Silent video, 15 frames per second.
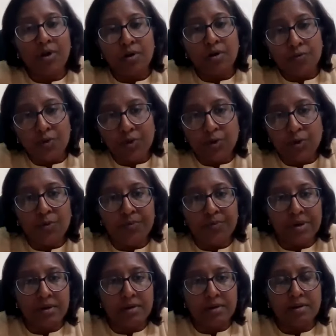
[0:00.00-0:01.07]
would you
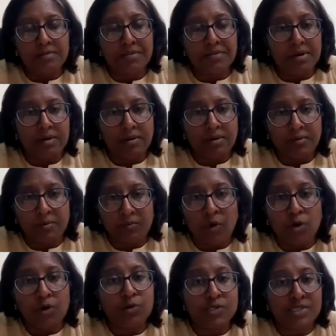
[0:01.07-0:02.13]

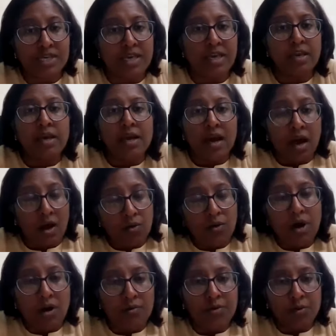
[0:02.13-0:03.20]
want to see
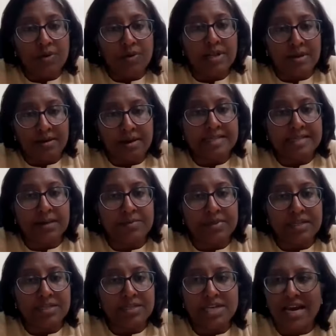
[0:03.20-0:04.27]
how you will
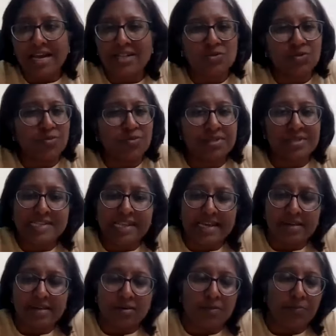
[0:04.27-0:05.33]
examine the child. So just
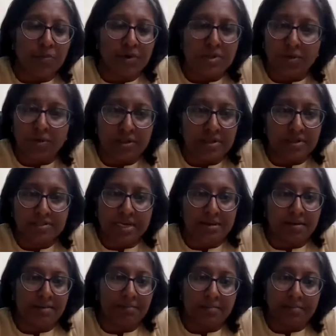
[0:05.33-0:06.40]
like put on
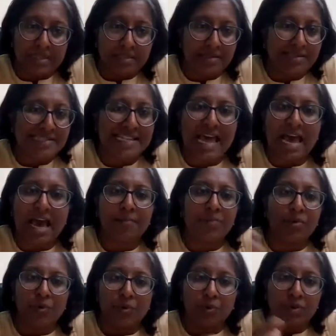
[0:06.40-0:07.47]
the mother's lap,
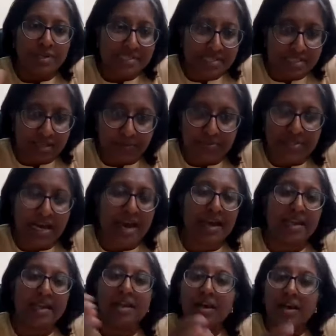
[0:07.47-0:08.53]
you don't disturb
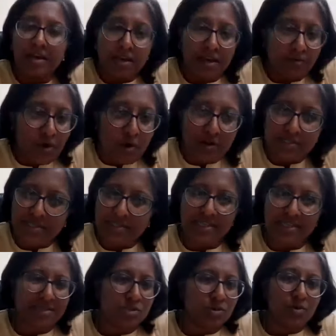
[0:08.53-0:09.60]
child, give the
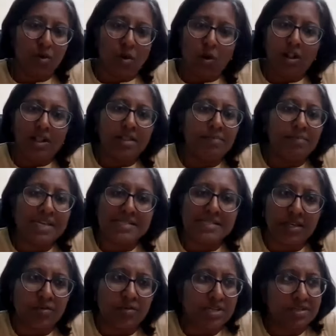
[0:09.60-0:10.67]
oxygen. So all the
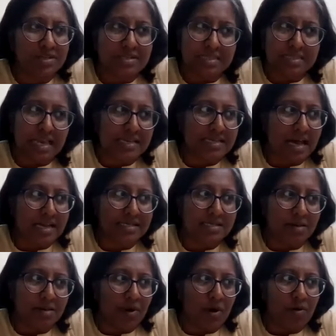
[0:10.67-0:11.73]
basic questions he has
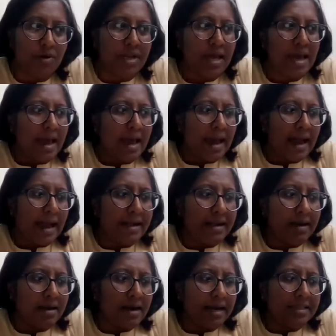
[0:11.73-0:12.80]
asked about.
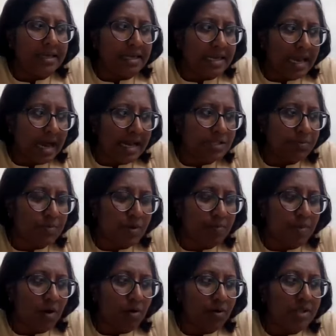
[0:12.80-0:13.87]
And I think he asked me
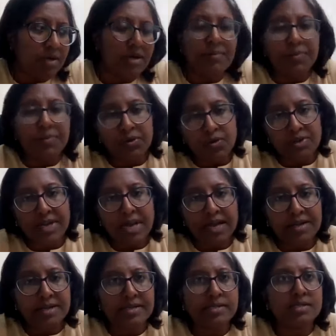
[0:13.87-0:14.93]
about the
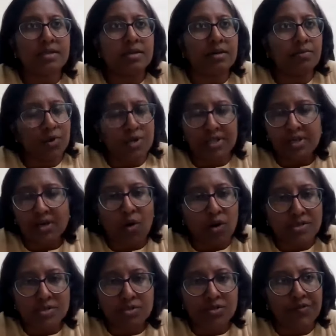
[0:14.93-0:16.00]
epiglottitis, what are the
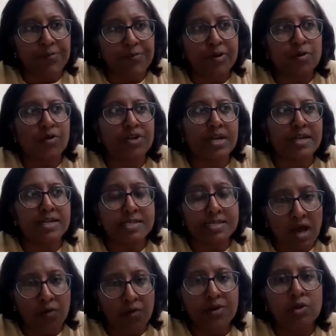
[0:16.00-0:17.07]
causes of epiglottitis,
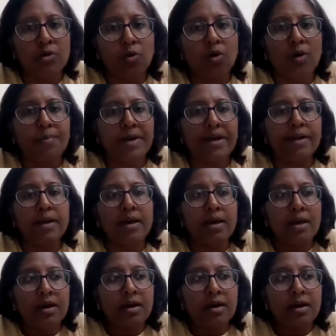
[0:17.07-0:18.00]
how we'll go ahead